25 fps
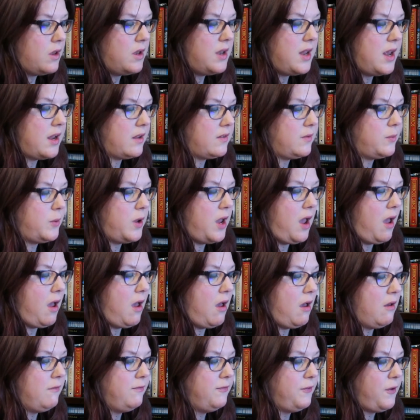Next we
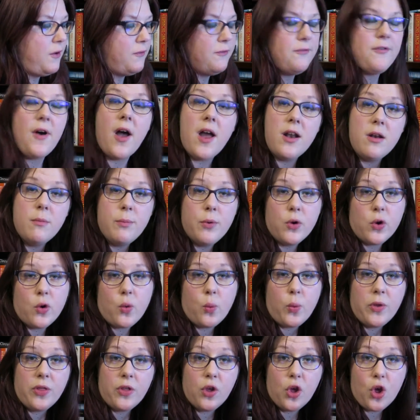have Find a
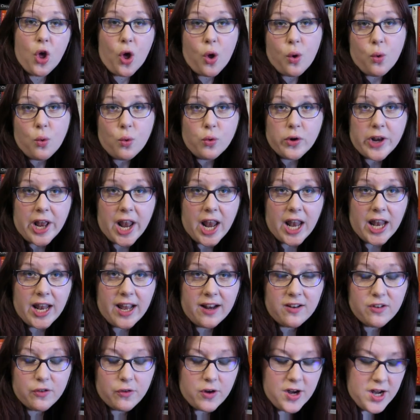Book with Gold
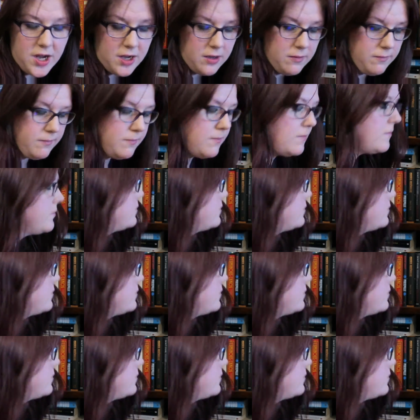Lettering.